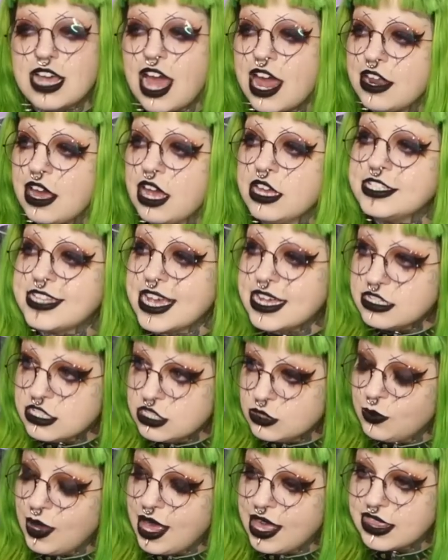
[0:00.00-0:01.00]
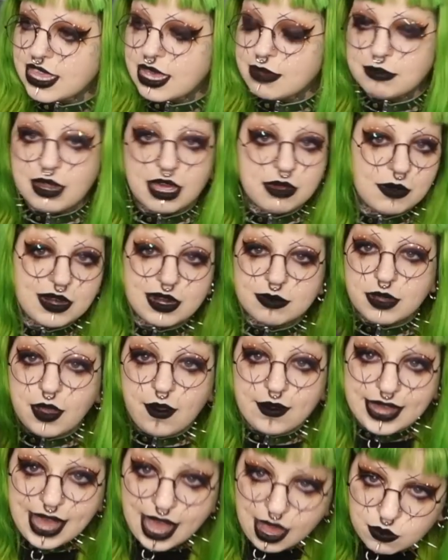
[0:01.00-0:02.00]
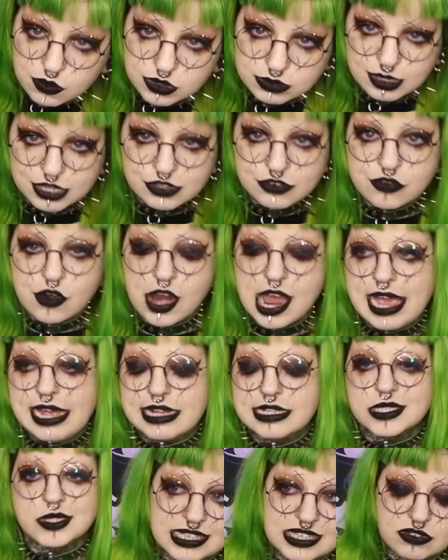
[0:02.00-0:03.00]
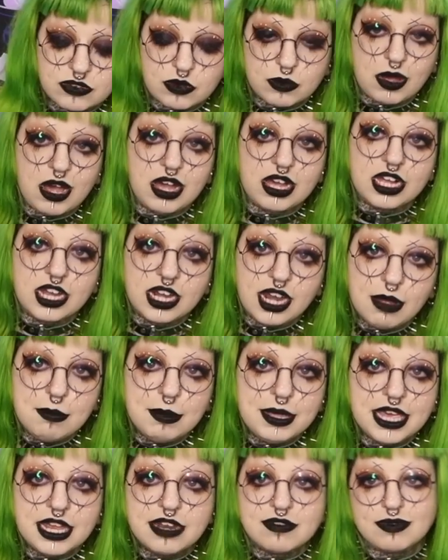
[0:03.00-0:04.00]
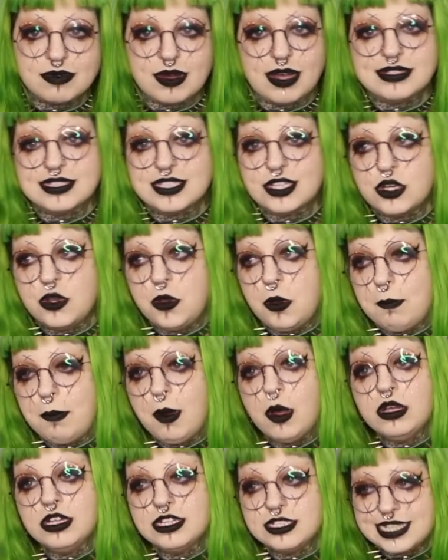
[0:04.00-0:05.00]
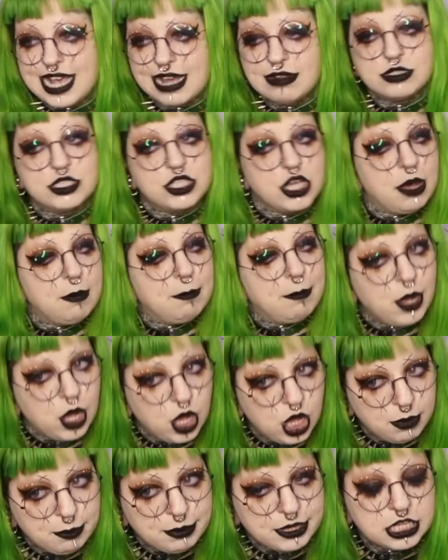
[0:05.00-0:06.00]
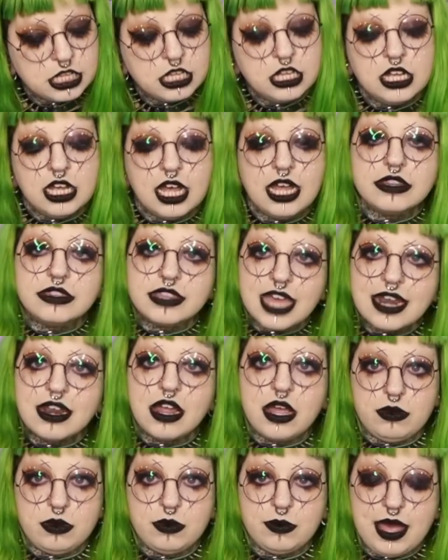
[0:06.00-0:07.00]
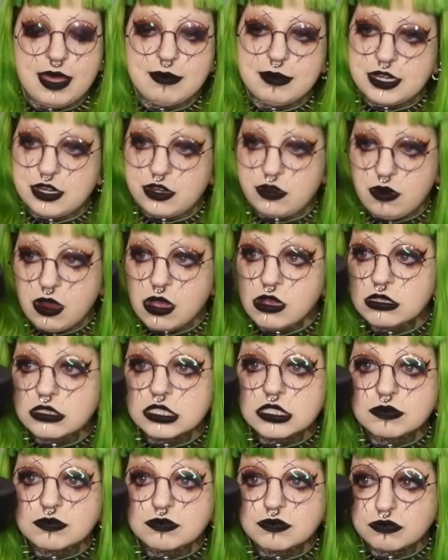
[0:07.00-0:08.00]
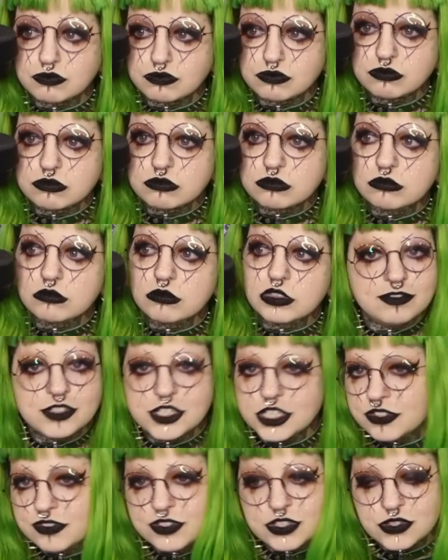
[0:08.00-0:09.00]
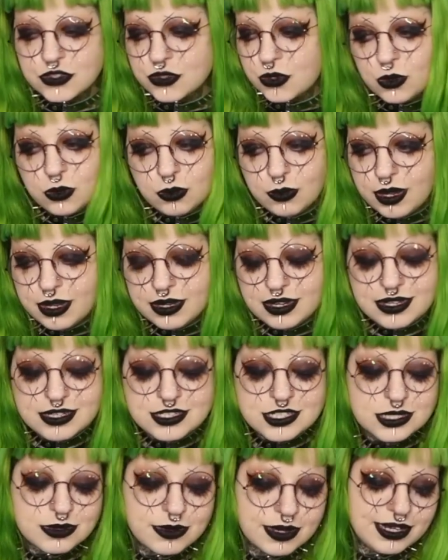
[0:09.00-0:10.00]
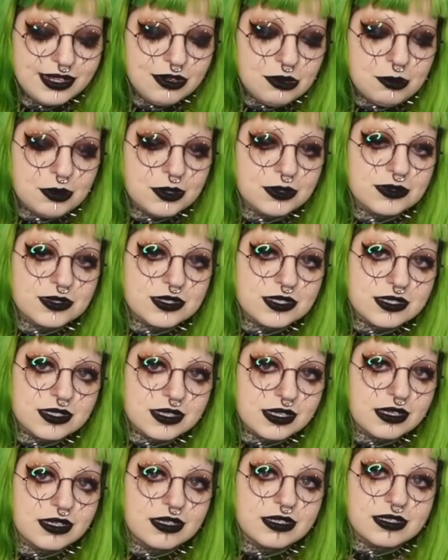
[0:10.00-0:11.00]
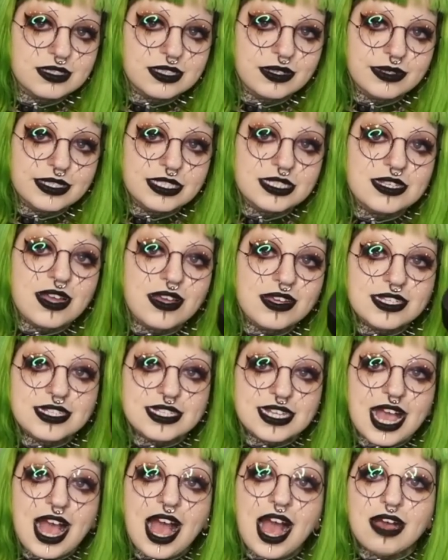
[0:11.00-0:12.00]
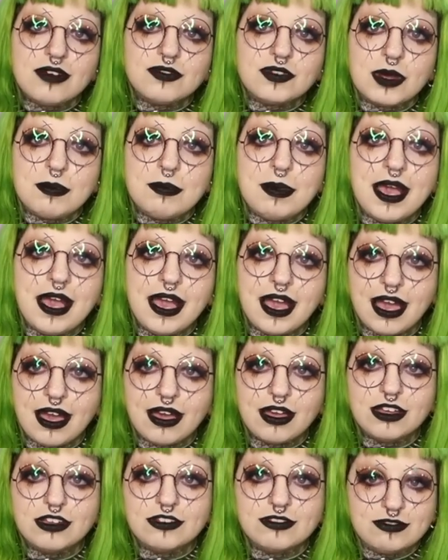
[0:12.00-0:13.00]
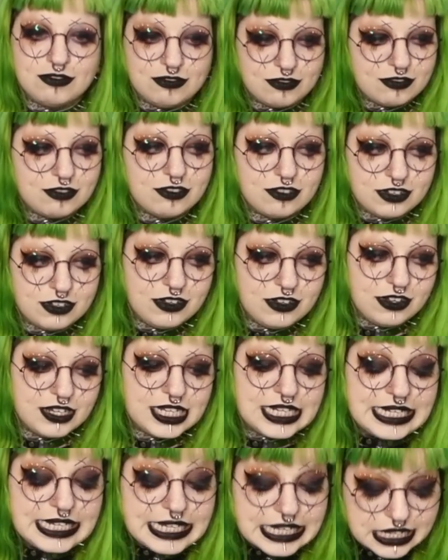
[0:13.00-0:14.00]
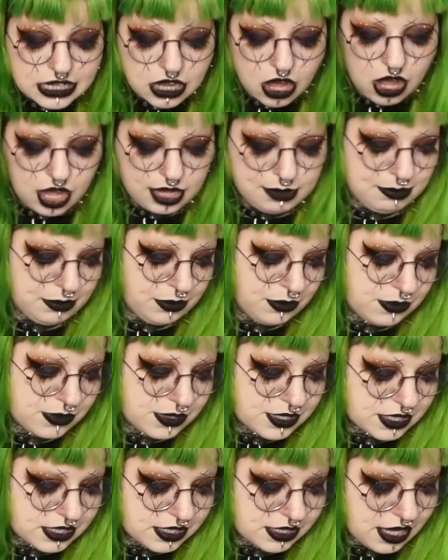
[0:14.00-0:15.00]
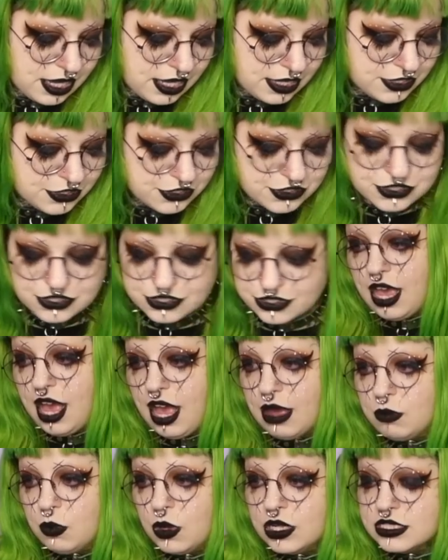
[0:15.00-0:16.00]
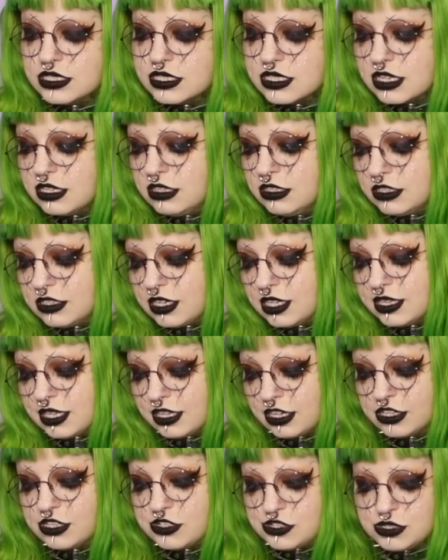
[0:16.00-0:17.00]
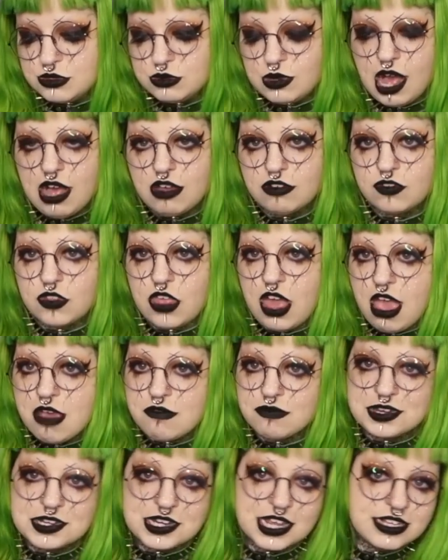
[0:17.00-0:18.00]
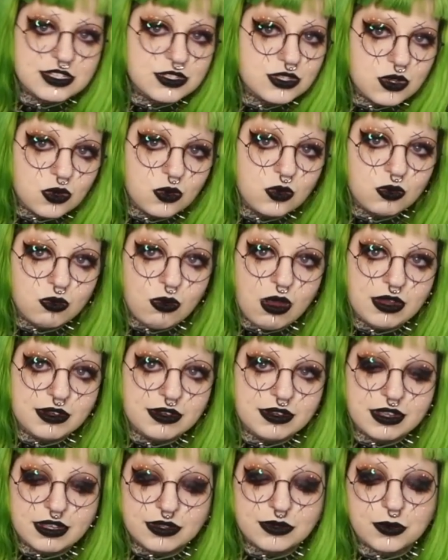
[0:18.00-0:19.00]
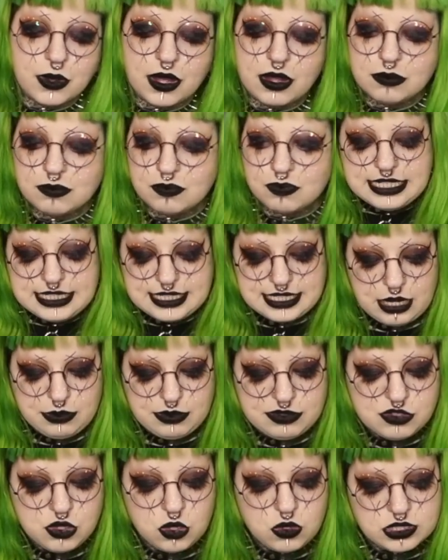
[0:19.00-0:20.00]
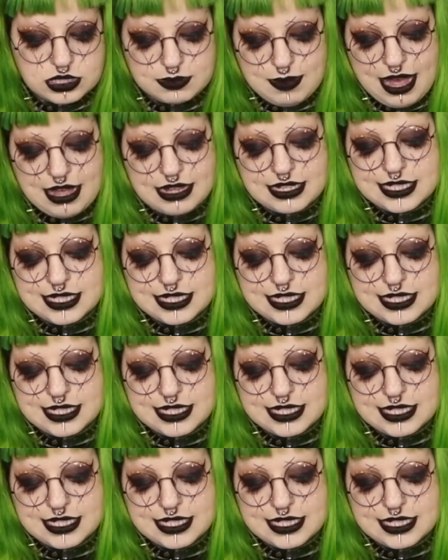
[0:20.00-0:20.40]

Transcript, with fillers: And I tend to wear them like when I'm going out with my friends, and if I'm going clubbing, if I'm going to, to down to pub, then I will wear my new rocks just for the school run, I just wear little boots. So it's nice to have a pair of knee-high boots and and ones that look like they're going to do well for the everyday school run as well so we've talked about